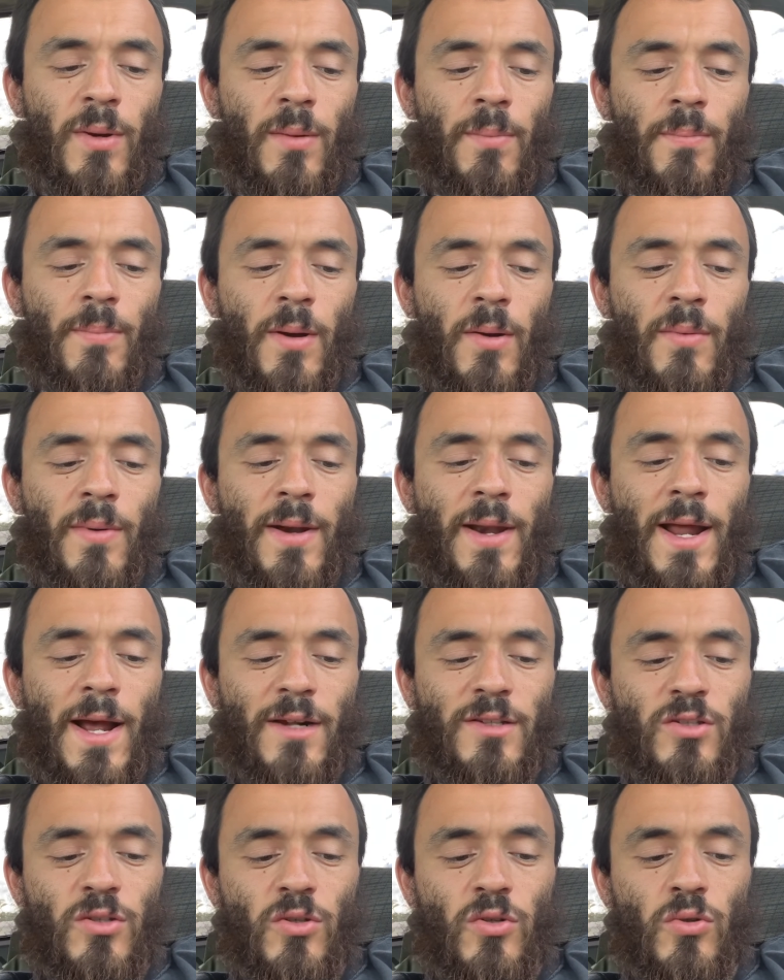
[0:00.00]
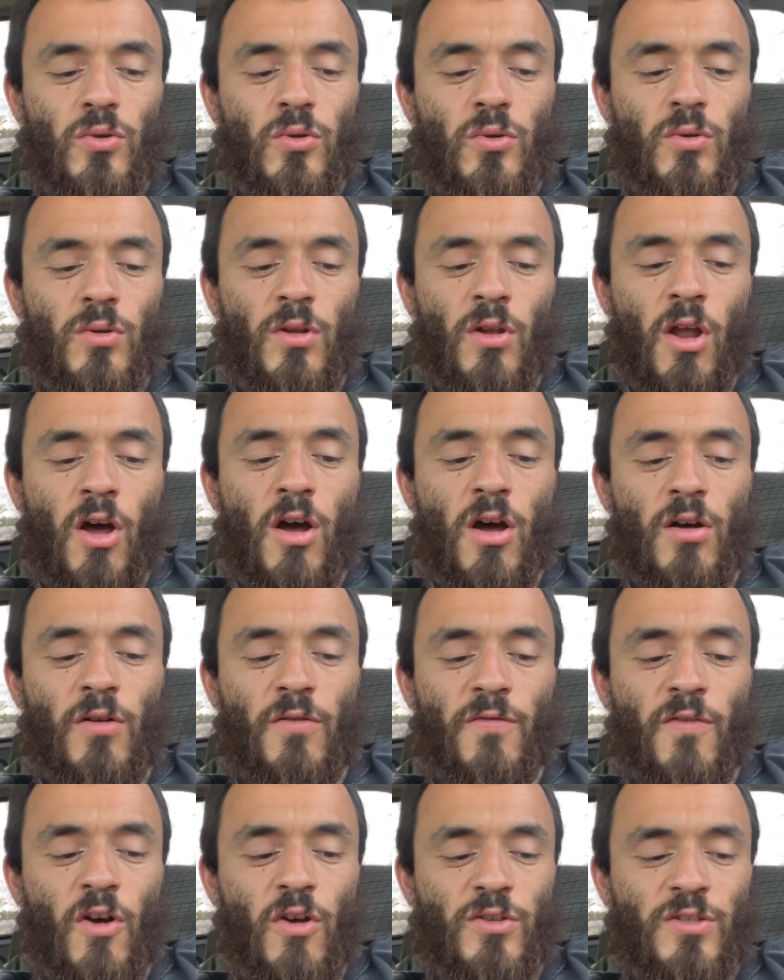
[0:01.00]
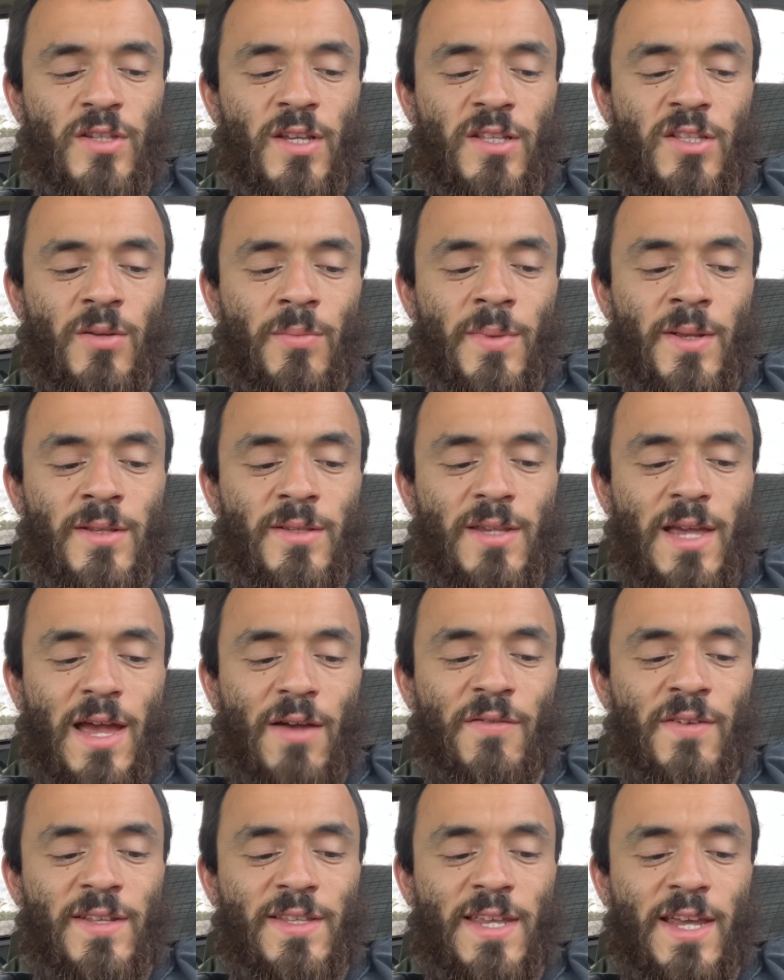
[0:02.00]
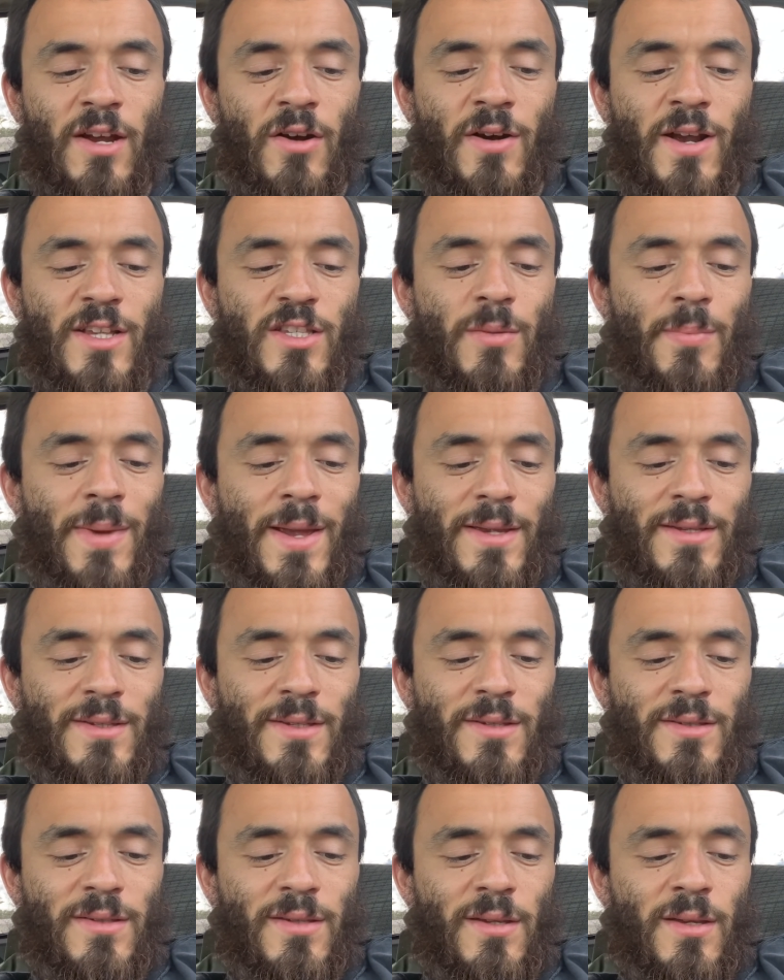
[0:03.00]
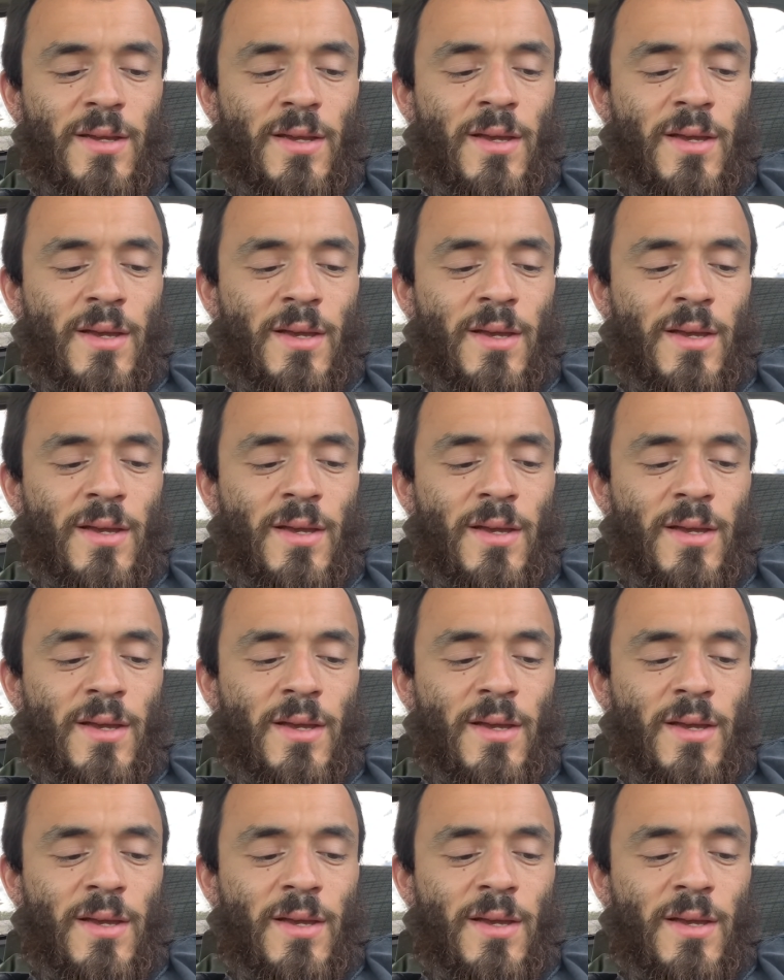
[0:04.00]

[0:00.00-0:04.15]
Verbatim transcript: paradoxical law of all sentiments, having terror as a basis.